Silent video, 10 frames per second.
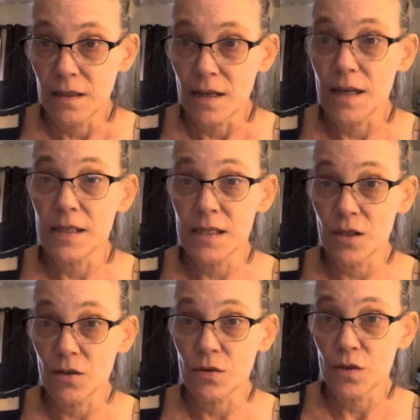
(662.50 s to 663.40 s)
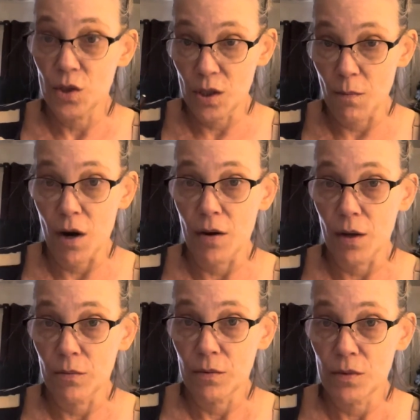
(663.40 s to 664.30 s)
until
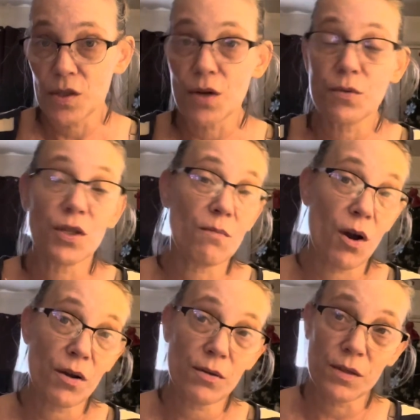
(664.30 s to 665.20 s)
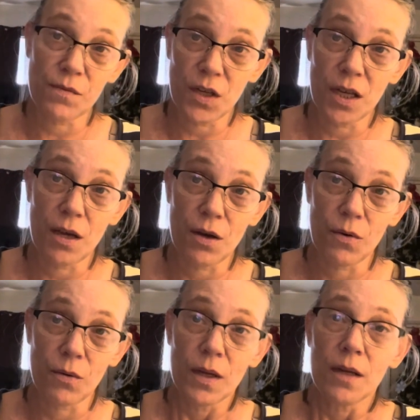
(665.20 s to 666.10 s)
tomorrow. So tomorrow's
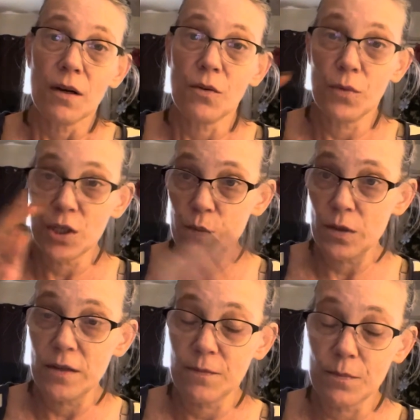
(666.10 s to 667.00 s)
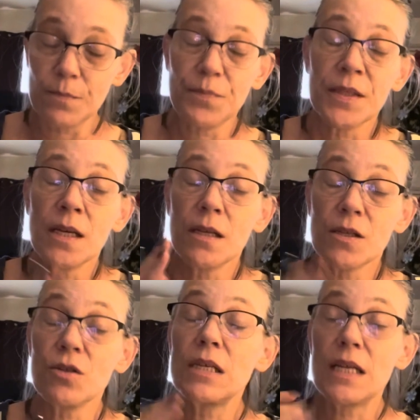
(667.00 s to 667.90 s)
video, which would have,
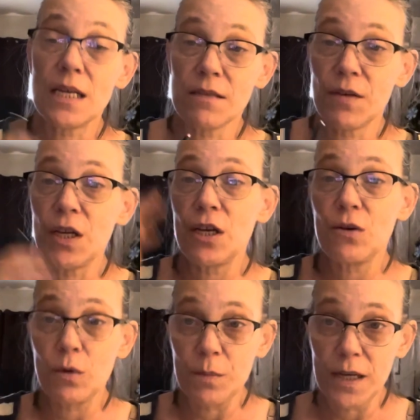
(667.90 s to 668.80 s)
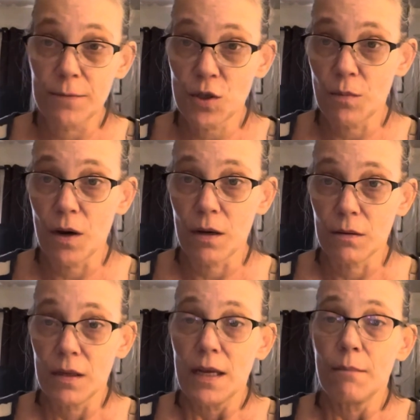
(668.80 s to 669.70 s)
so today's video will be up tomorrow.
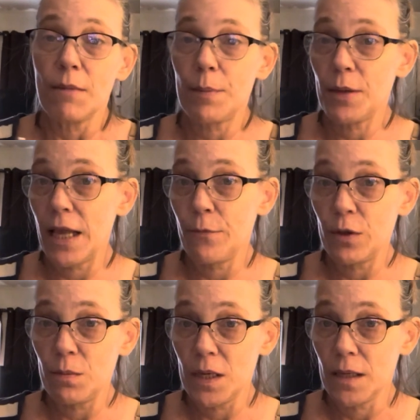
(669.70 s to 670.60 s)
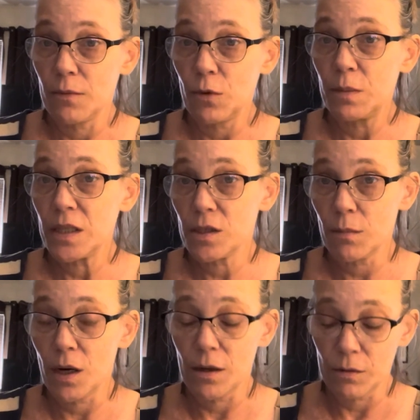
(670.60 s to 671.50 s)
My plan with me will be
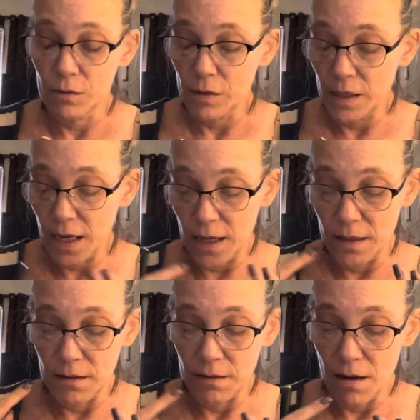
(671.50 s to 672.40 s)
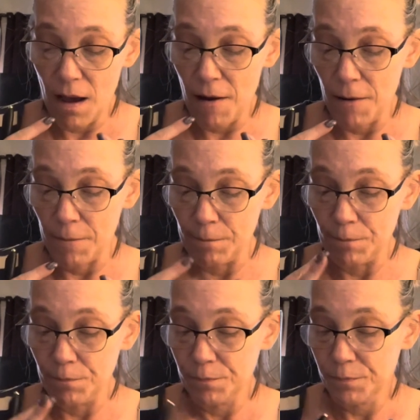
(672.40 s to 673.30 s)
tomorrow. Then um,
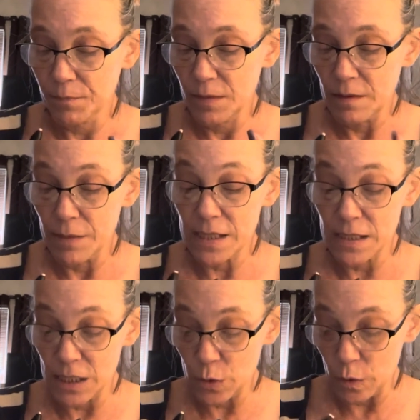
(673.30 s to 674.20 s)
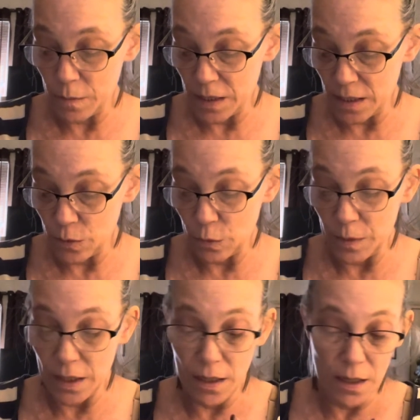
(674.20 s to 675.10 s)
my stitch with me's will
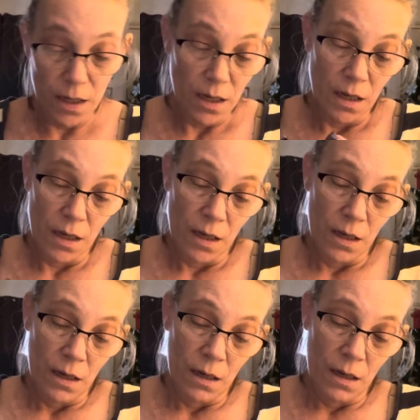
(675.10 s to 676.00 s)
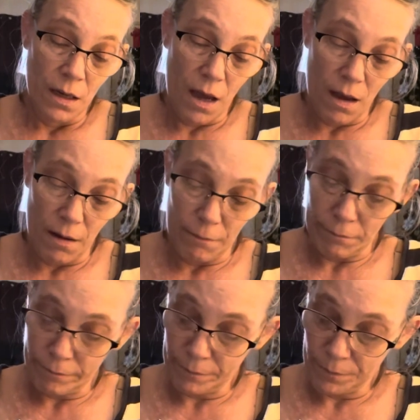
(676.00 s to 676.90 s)
be um,